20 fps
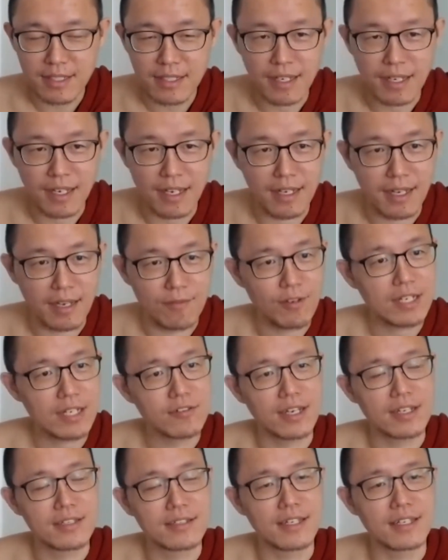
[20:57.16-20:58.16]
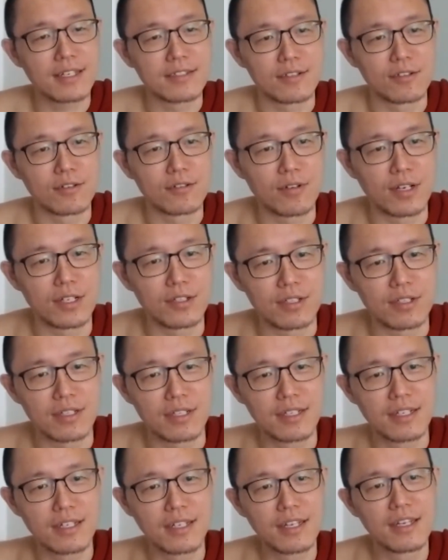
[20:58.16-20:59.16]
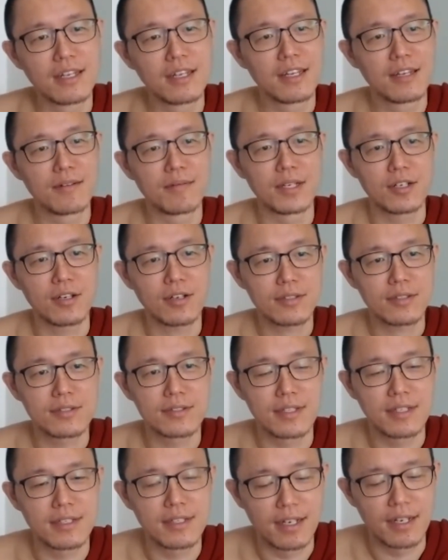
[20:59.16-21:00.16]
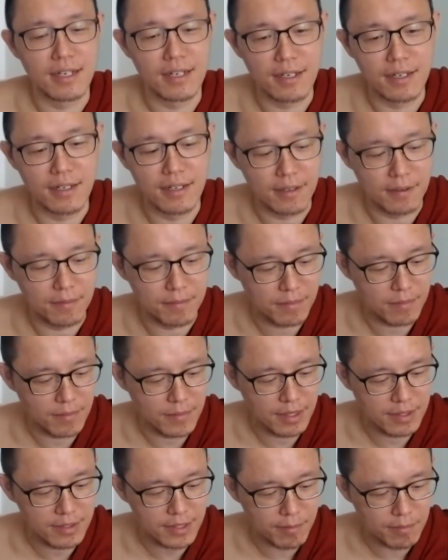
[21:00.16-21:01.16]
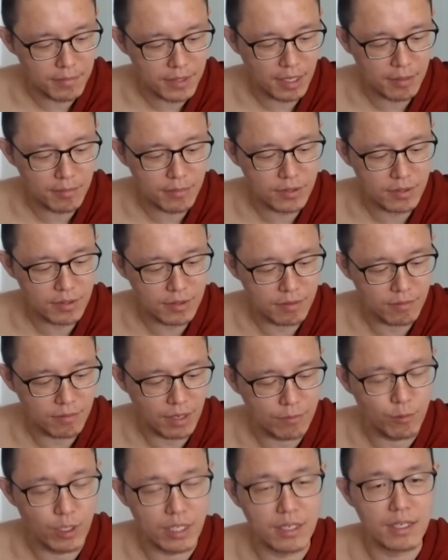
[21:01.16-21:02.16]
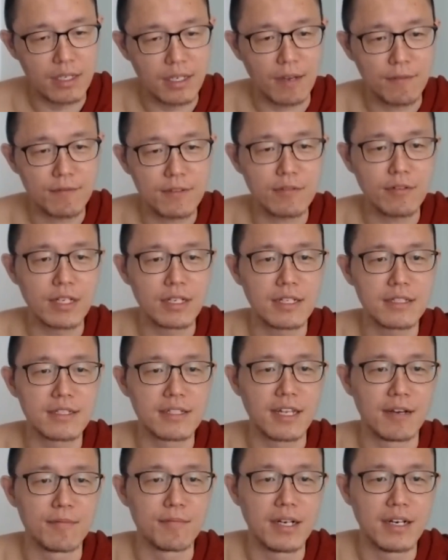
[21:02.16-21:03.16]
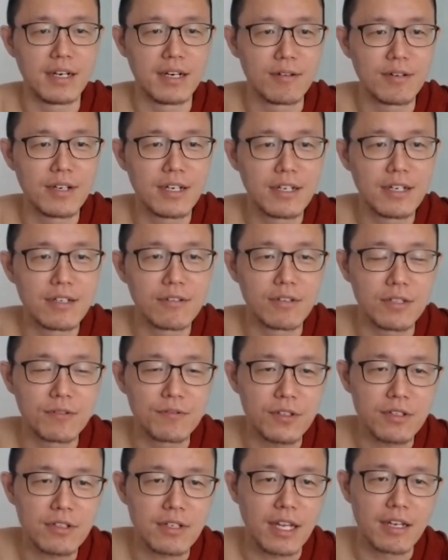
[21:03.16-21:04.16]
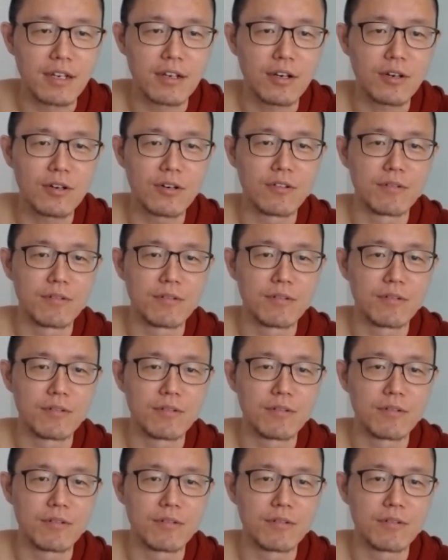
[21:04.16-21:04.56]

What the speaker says: And why do I say it's a good question? Because sometimes when after we learn Dhamma, we feel like, oh,